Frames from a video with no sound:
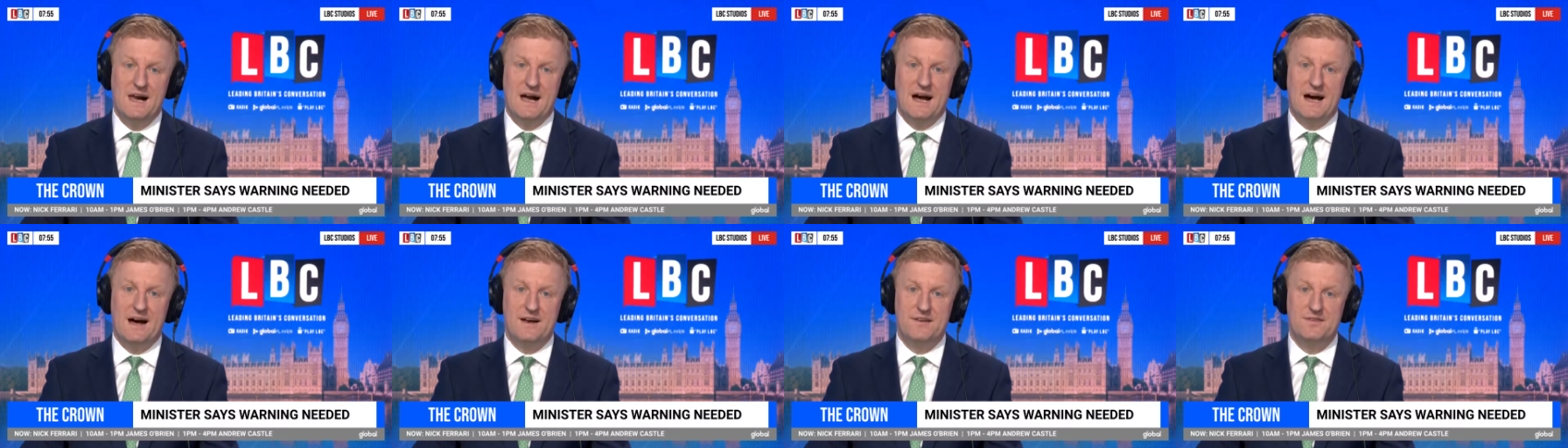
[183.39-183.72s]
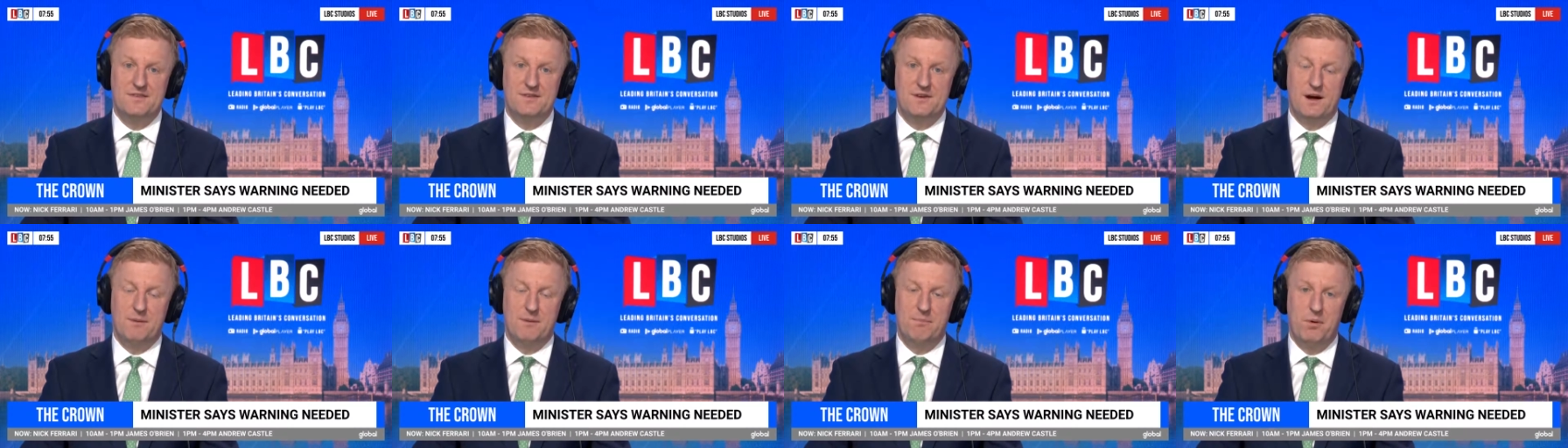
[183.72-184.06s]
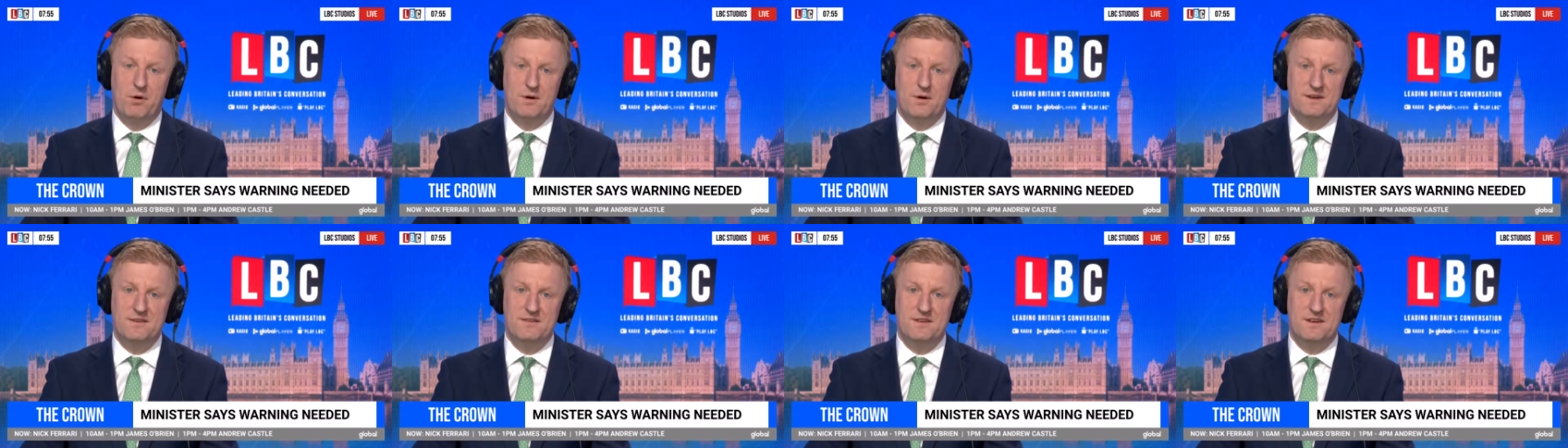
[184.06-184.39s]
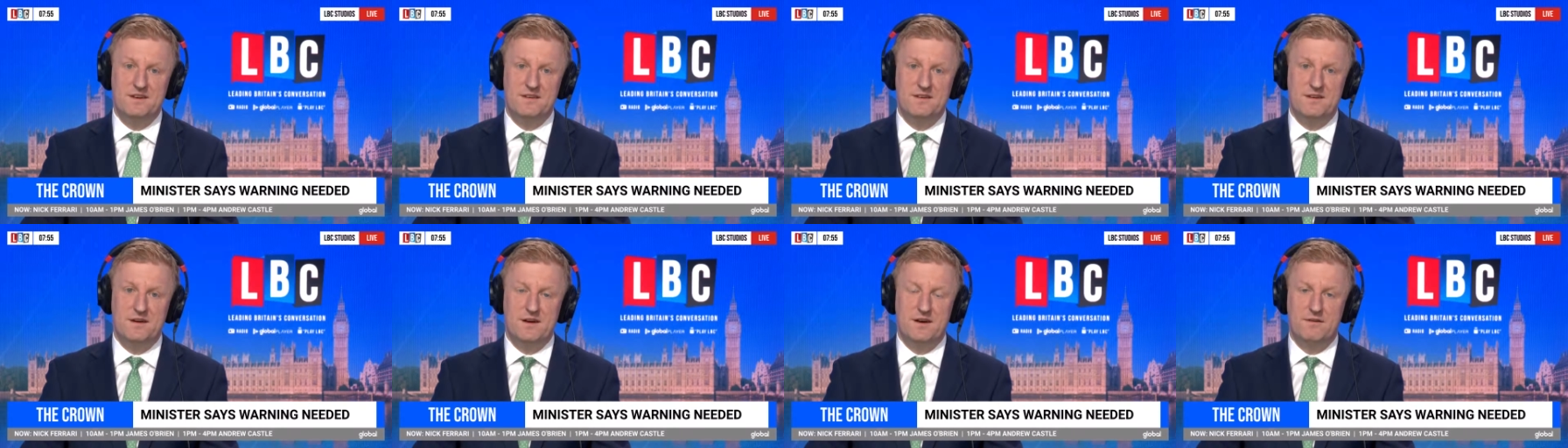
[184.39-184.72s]
has
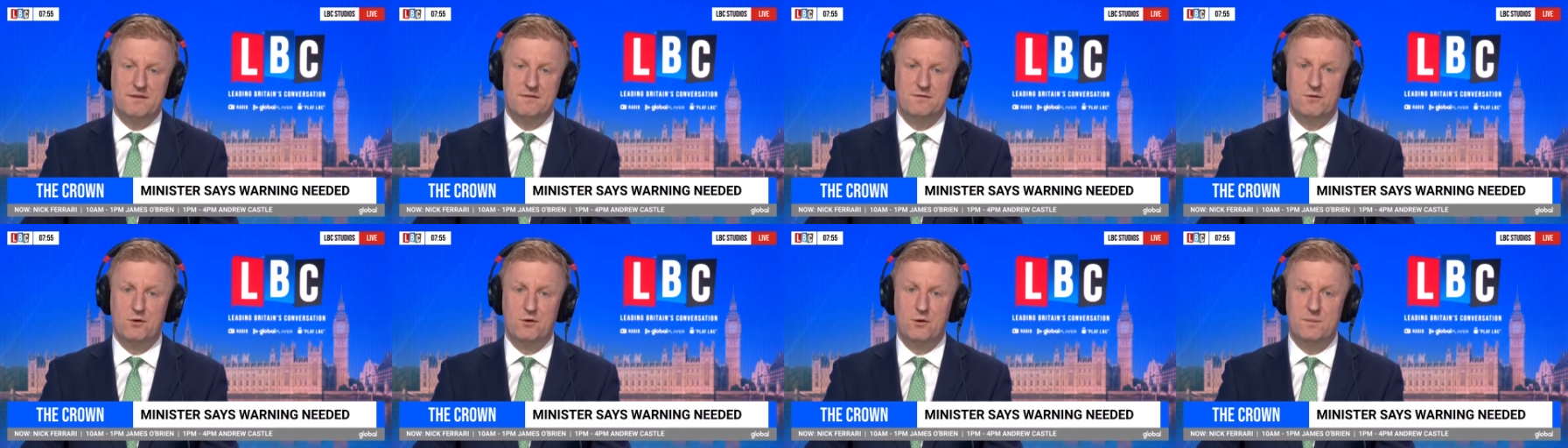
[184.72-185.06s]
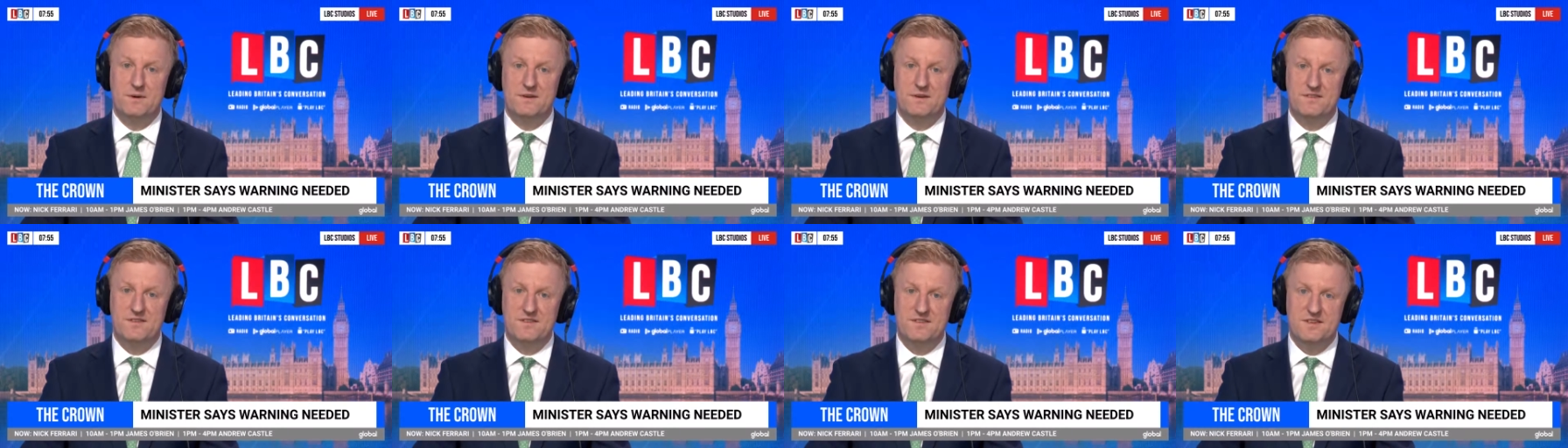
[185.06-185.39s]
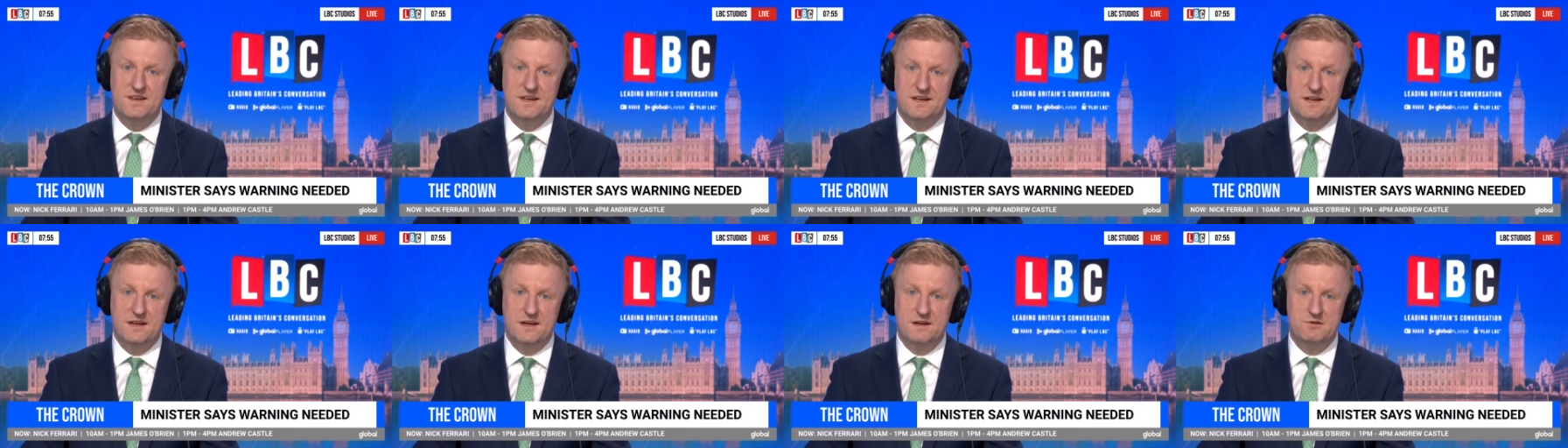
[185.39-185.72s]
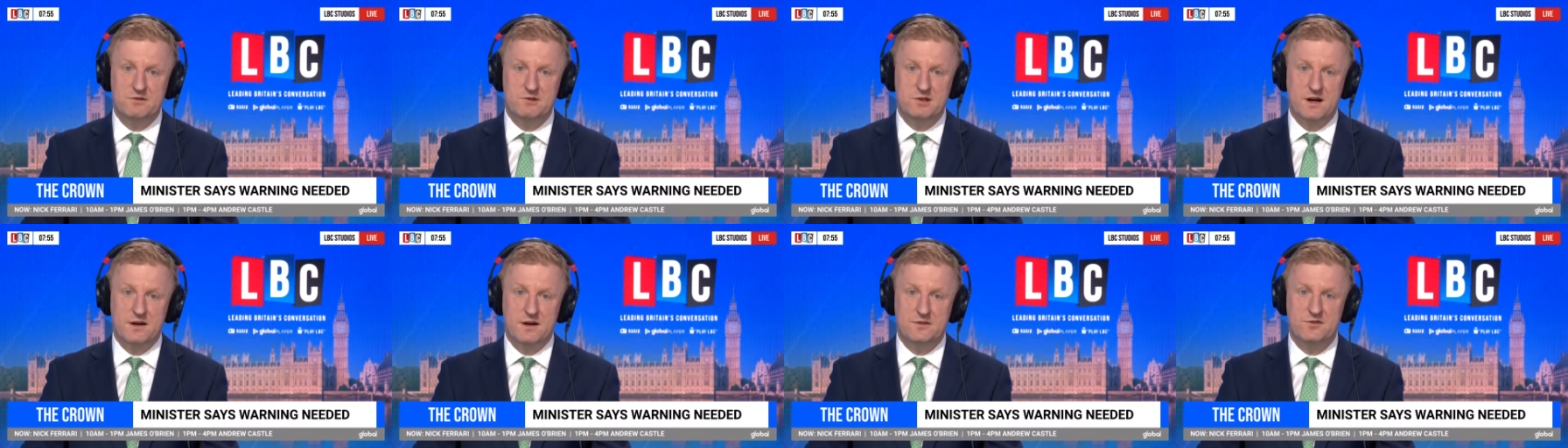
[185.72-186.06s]
appointed a former senior
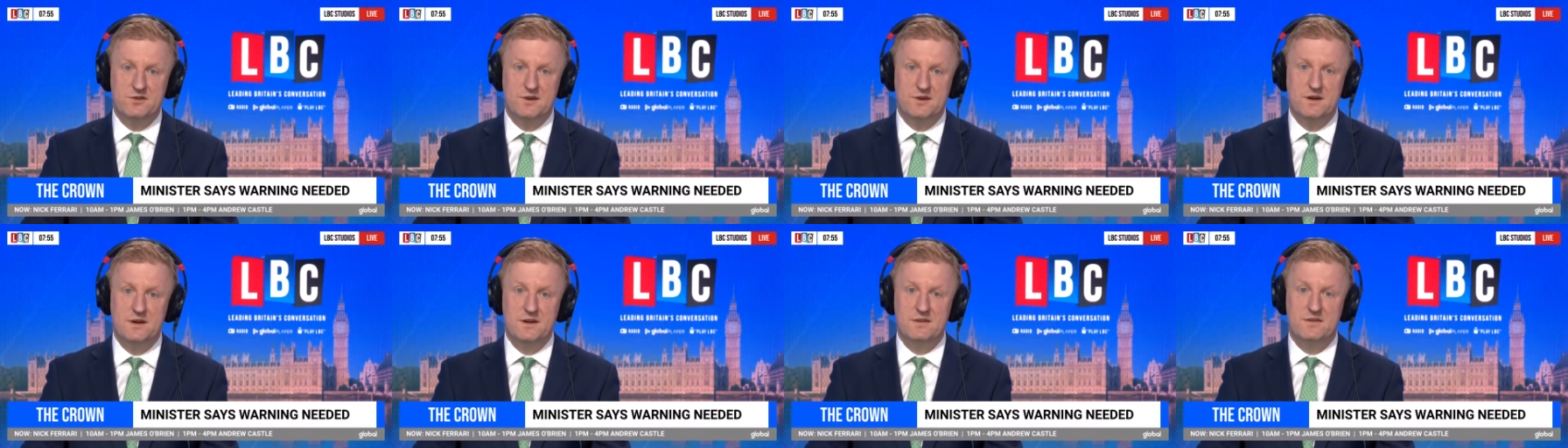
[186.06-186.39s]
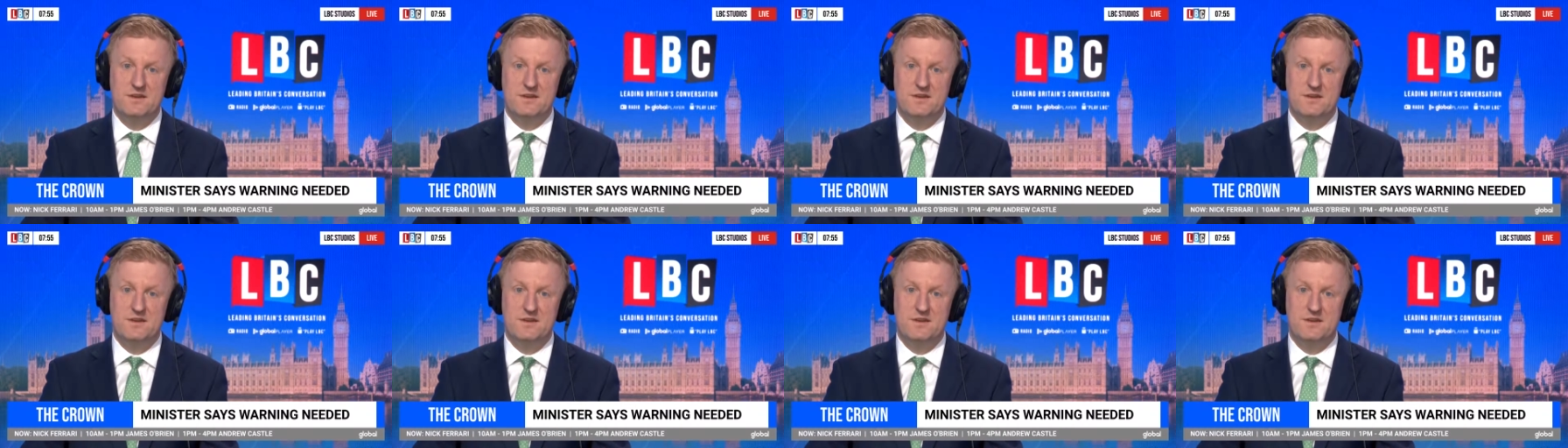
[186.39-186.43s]
judge